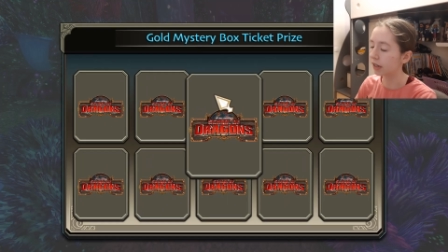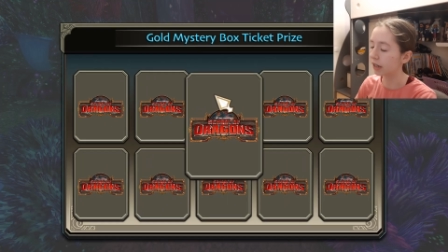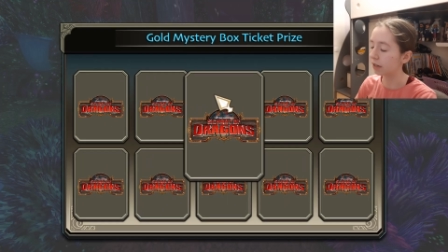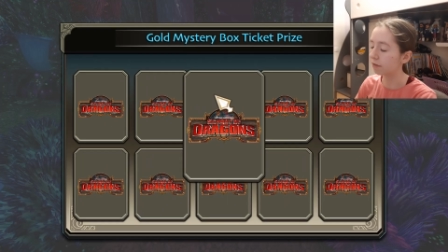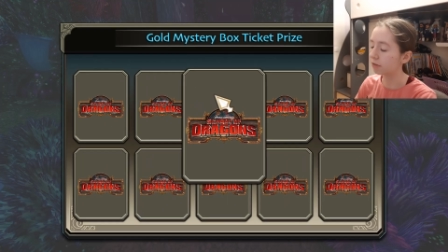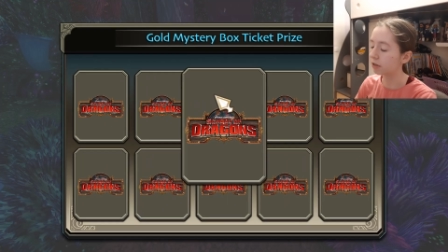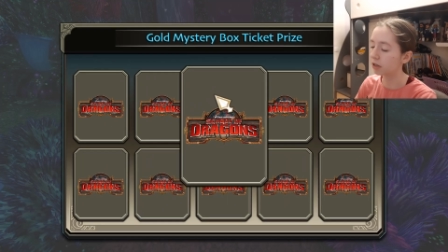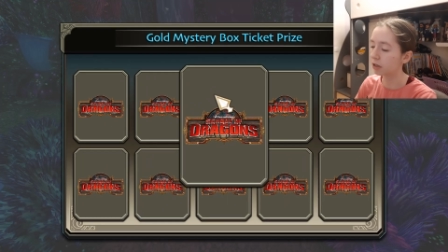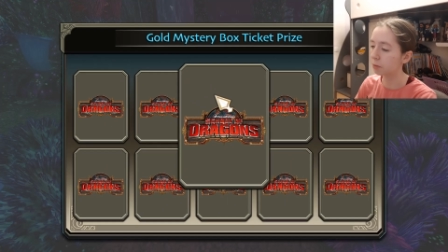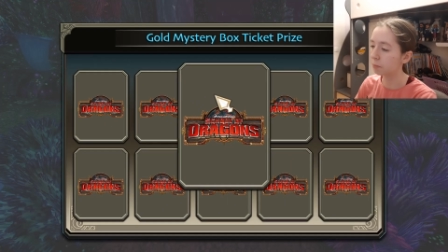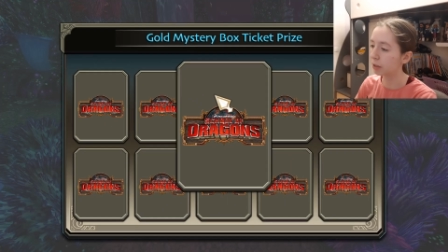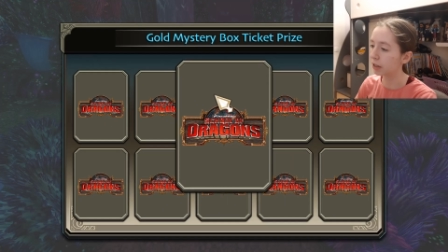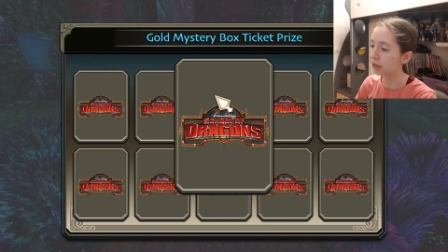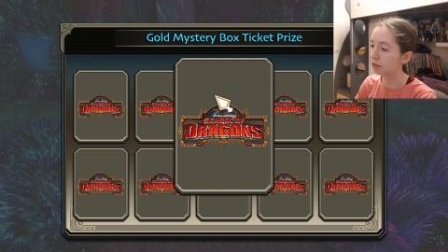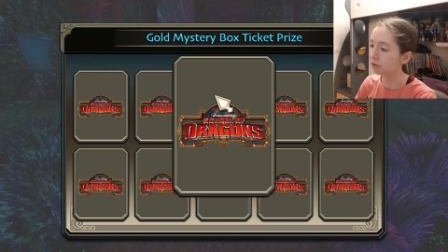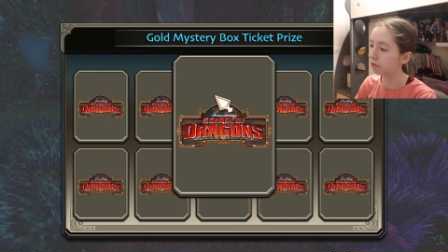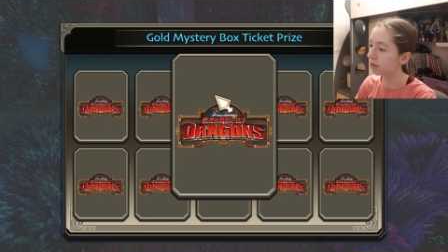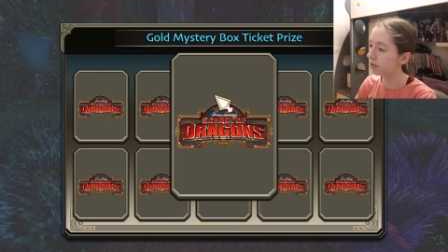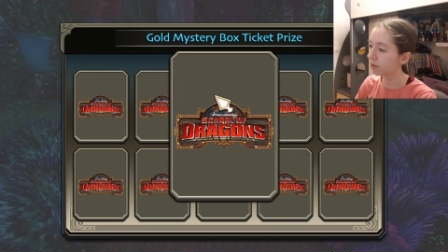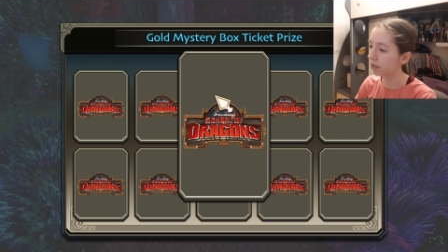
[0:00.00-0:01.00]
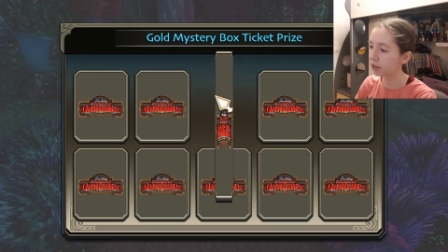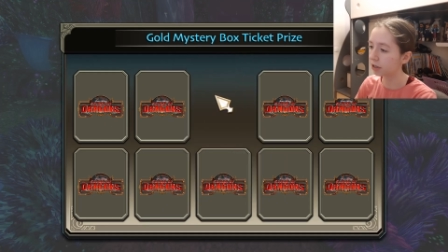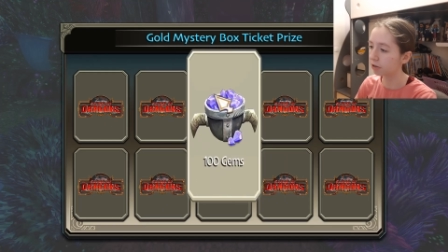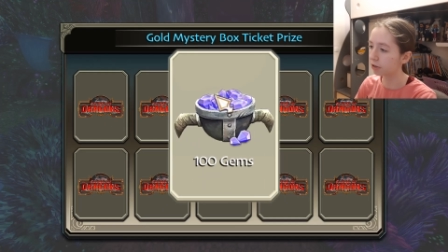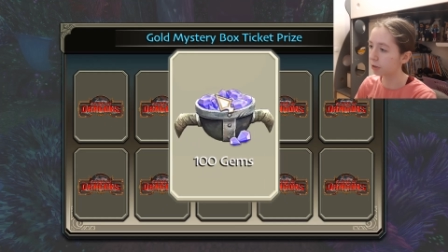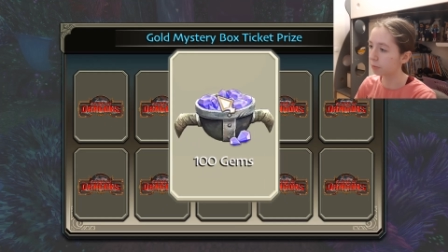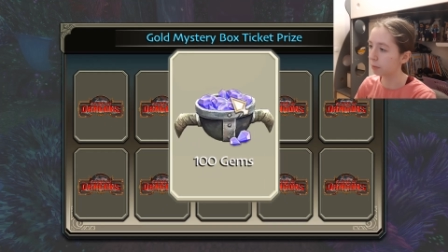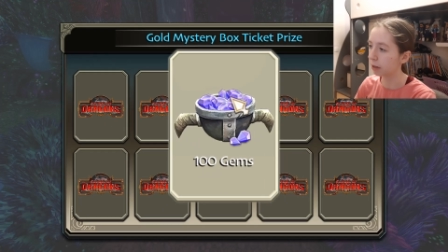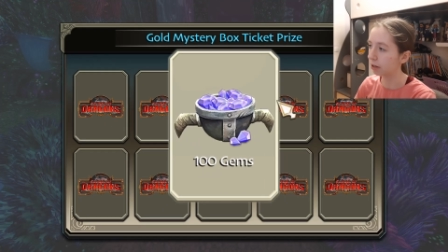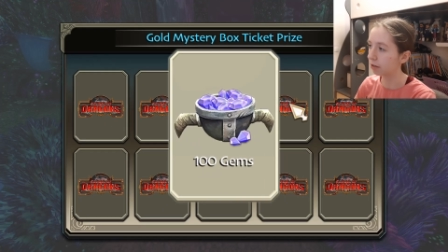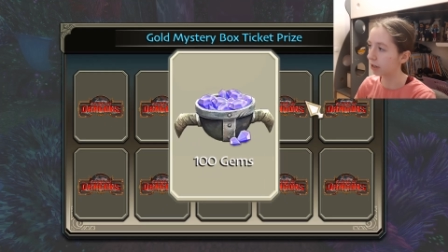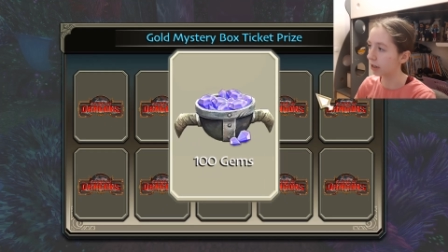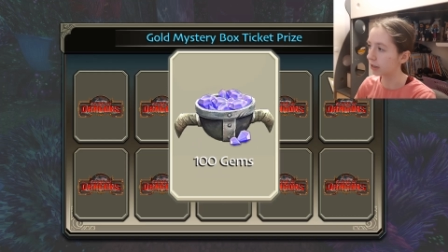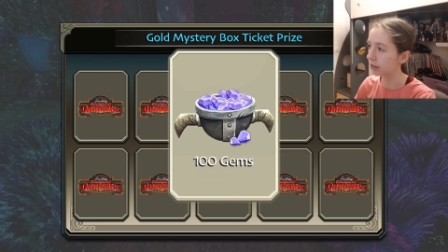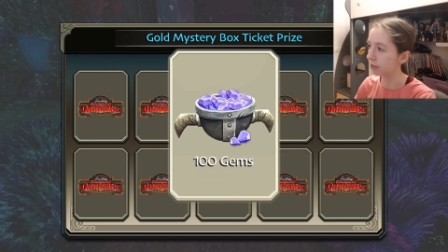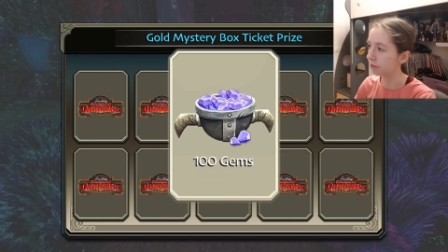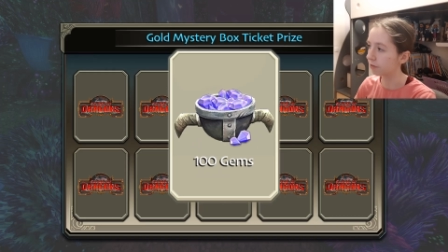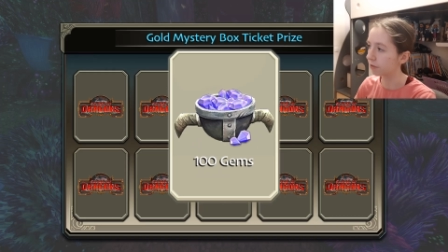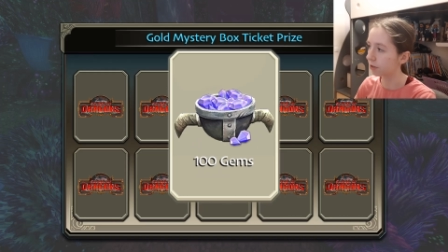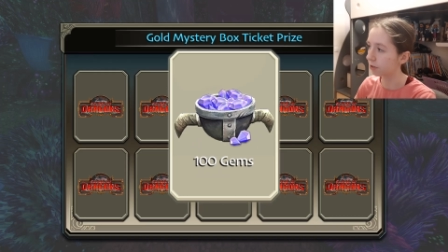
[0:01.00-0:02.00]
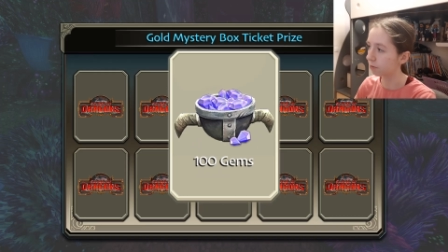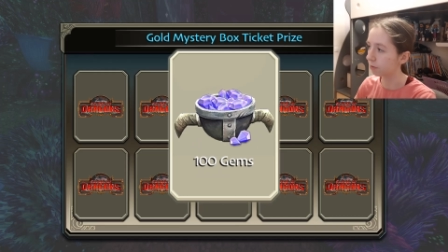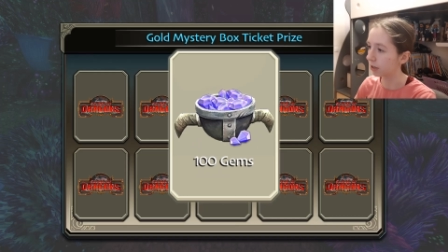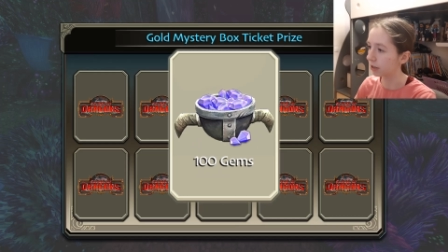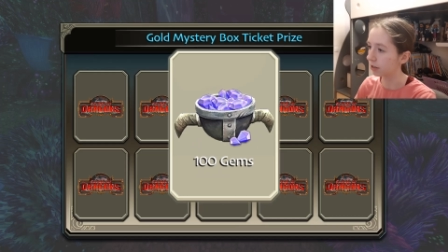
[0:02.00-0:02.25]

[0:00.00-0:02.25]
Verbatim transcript: I have already made three videos about it if you're